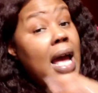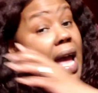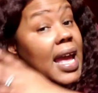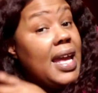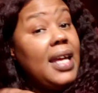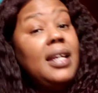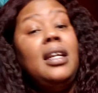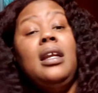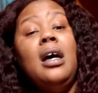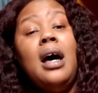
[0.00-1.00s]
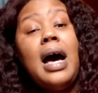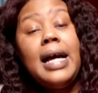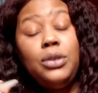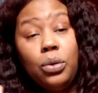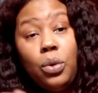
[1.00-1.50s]
And
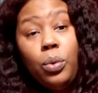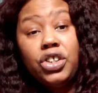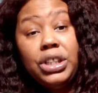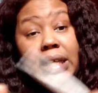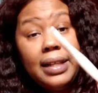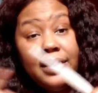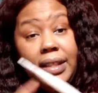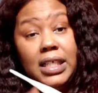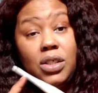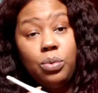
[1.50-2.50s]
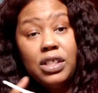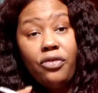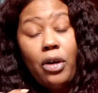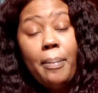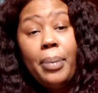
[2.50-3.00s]
I don't know where she got these ones from,